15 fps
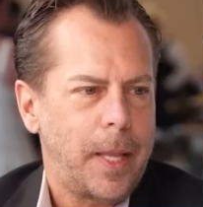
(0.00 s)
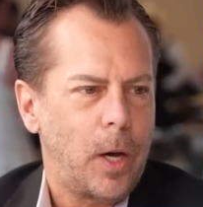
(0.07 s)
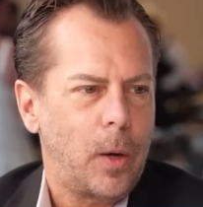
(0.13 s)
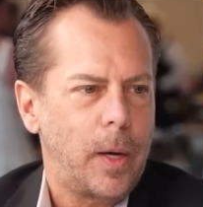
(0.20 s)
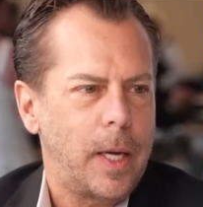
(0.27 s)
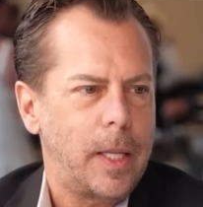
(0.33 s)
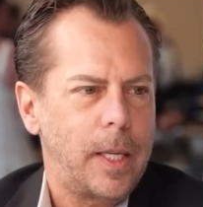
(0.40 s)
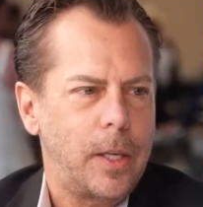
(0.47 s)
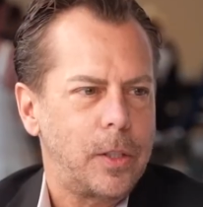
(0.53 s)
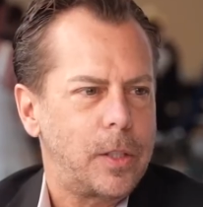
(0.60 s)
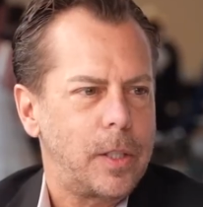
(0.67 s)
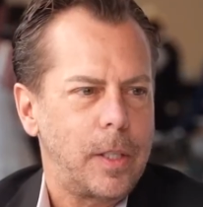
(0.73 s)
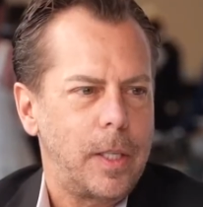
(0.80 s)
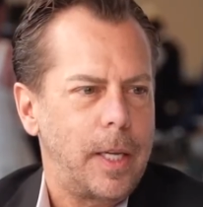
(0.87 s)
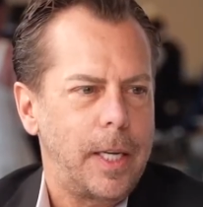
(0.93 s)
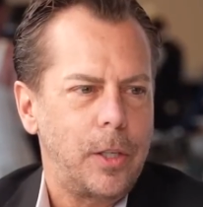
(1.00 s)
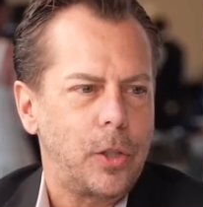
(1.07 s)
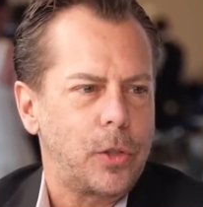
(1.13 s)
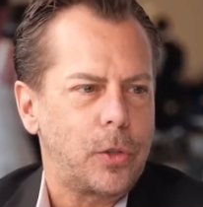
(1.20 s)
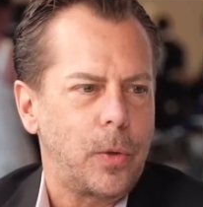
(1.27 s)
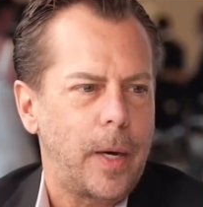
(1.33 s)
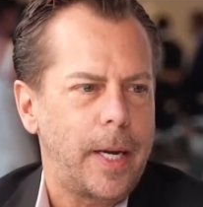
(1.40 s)
There's
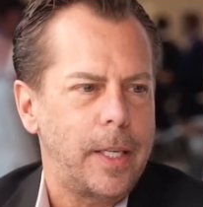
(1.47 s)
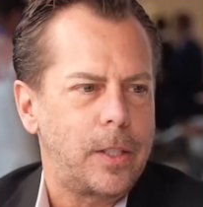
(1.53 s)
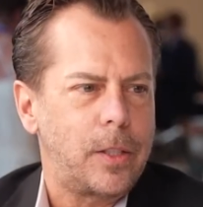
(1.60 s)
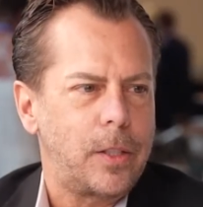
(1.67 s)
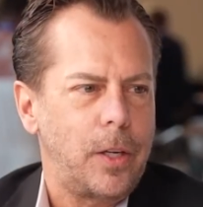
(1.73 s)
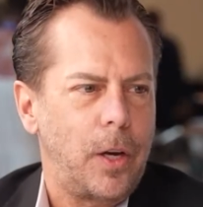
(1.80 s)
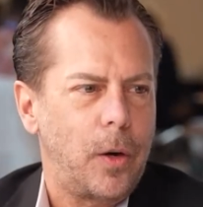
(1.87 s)
interest rates.